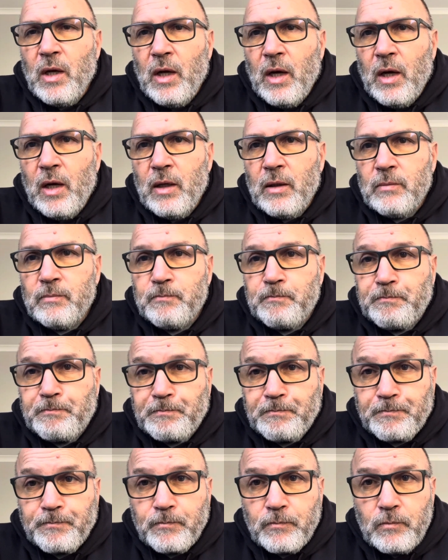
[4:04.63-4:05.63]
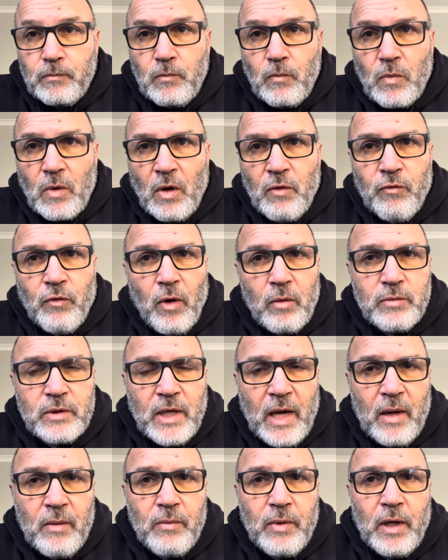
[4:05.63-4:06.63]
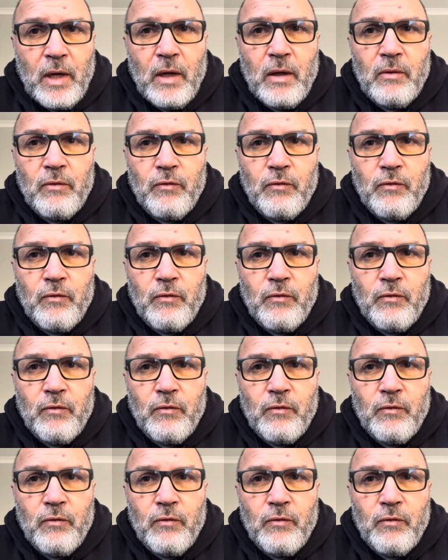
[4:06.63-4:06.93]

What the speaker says: Zambia,